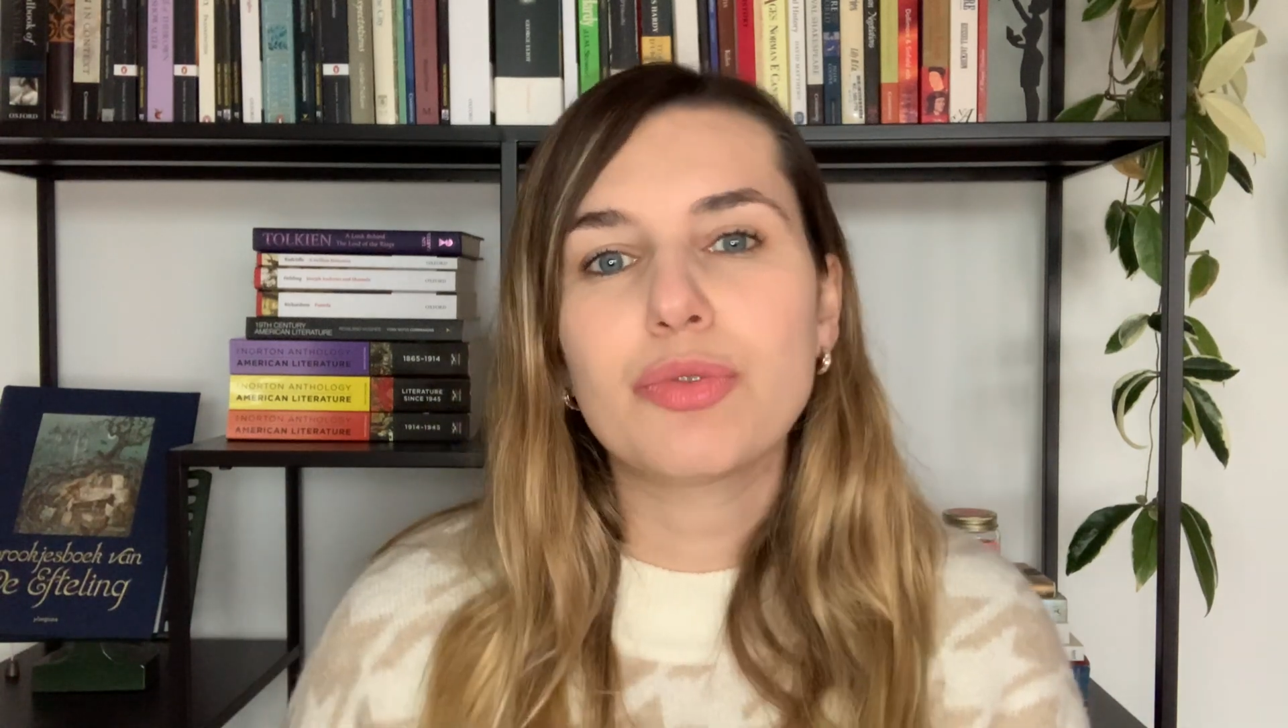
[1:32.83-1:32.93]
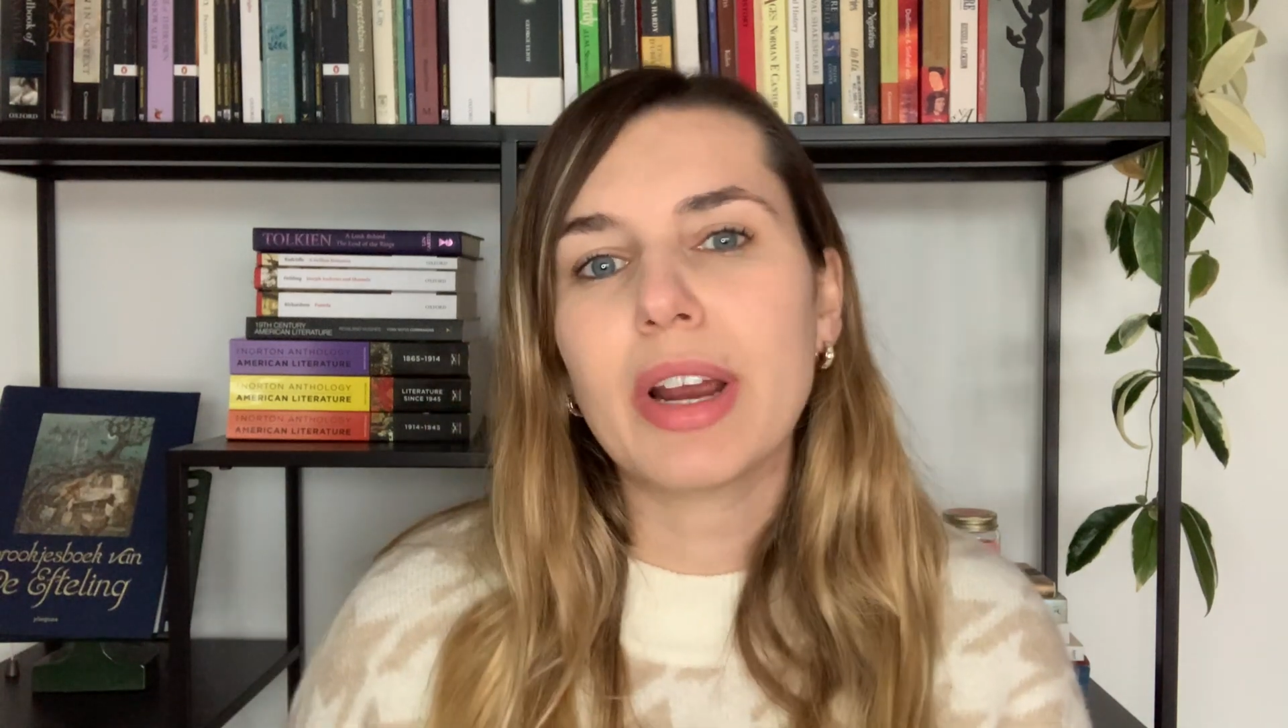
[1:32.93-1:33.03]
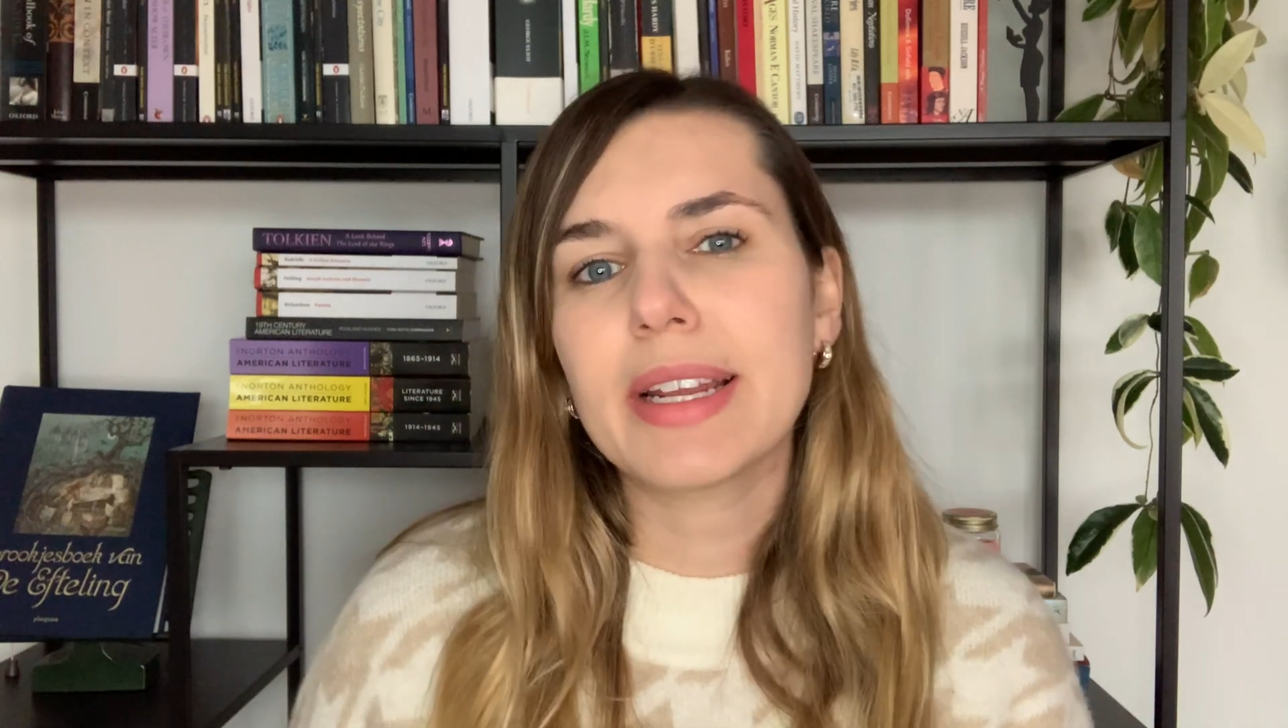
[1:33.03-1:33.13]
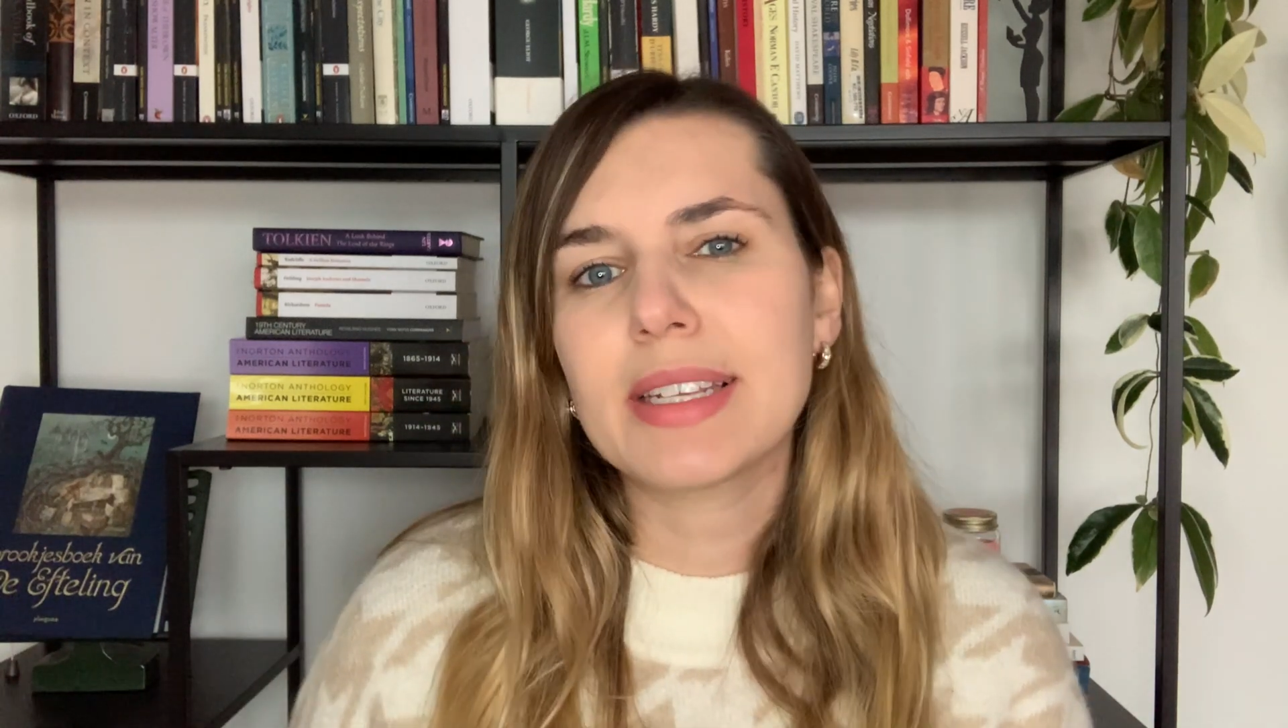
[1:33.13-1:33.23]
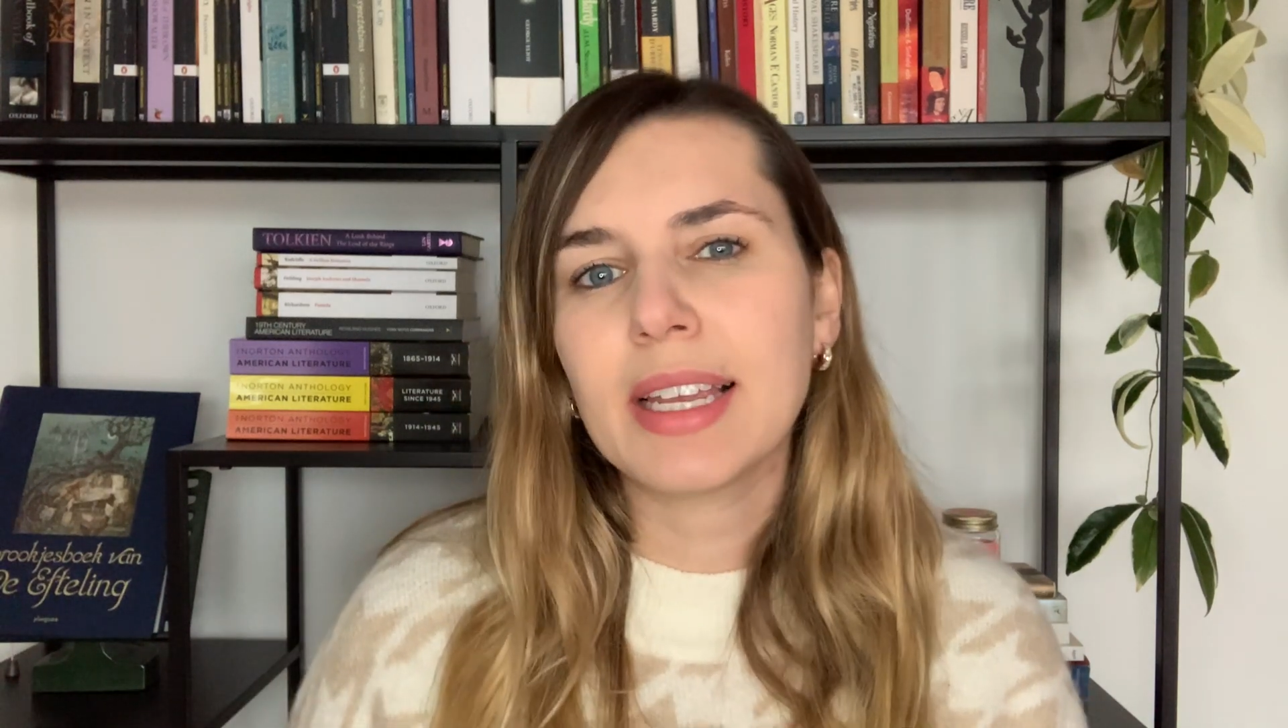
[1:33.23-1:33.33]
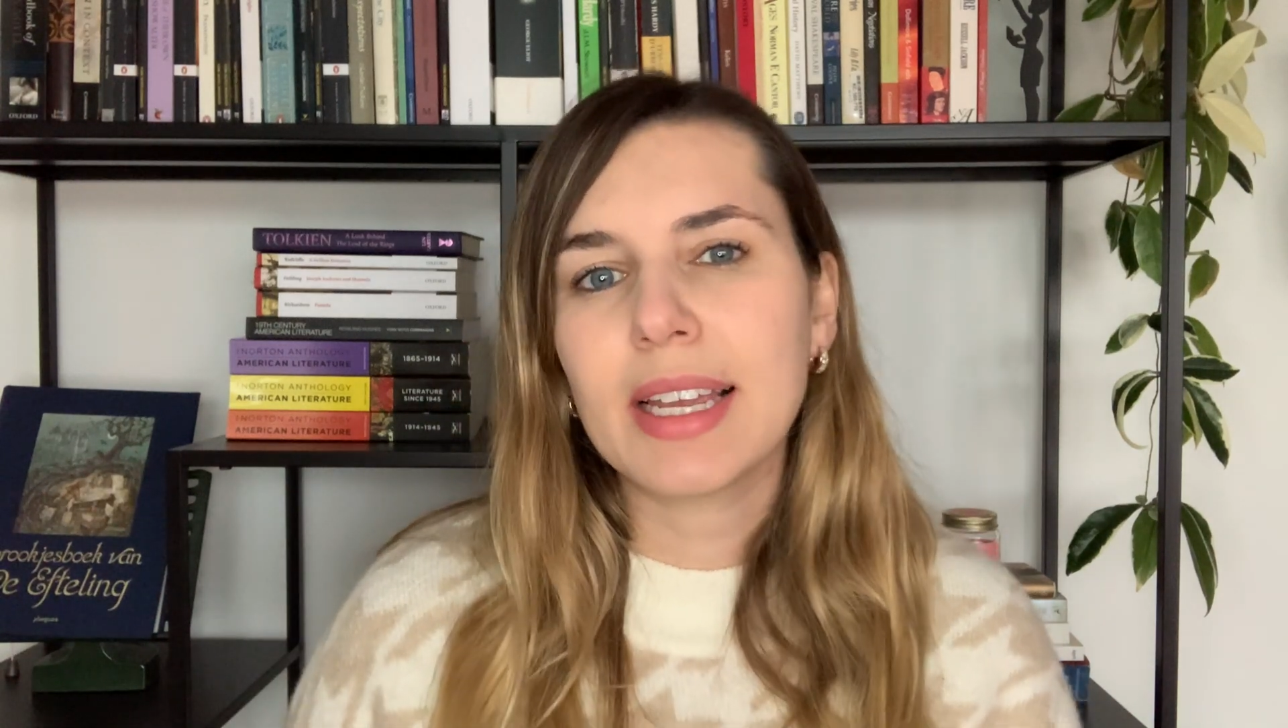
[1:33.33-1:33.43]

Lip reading: writing